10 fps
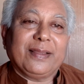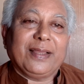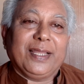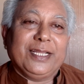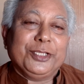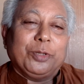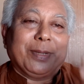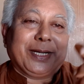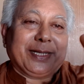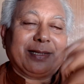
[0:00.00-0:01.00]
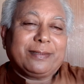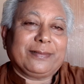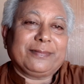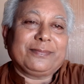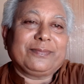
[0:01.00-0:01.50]
In numerator.
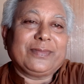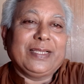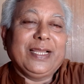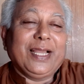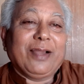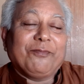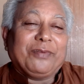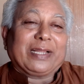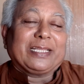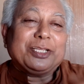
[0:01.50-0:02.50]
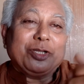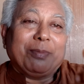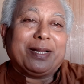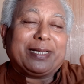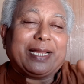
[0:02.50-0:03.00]
For the
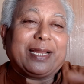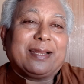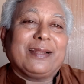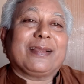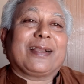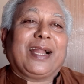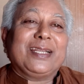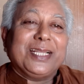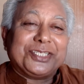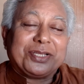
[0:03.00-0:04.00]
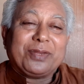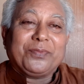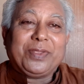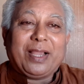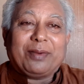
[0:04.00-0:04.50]
numerator, condition
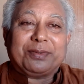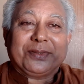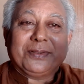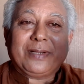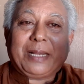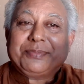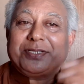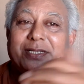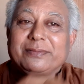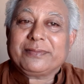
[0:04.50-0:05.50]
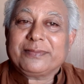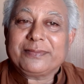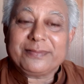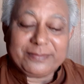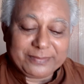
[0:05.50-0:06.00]
we have to observe.
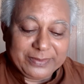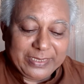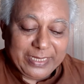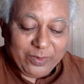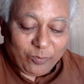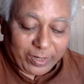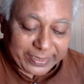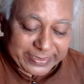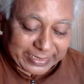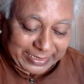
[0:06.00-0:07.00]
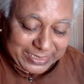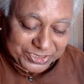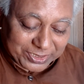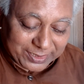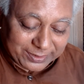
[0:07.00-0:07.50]
What is the
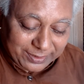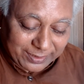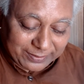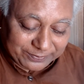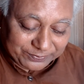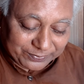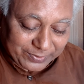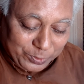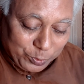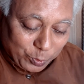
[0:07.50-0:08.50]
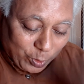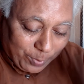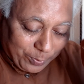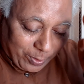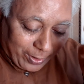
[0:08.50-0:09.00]
condition? No
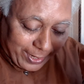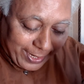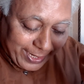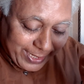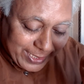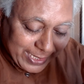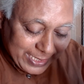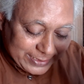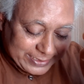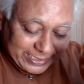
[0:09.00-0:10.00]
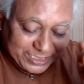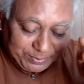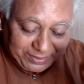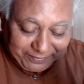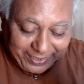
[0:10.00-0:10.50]
boy sits
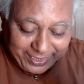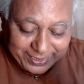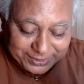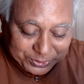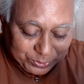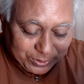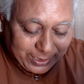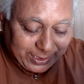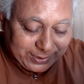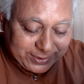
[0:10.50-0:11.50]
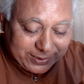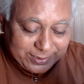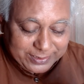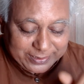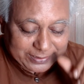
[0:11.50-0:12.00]
between 2
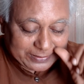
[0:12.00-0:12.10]
girls.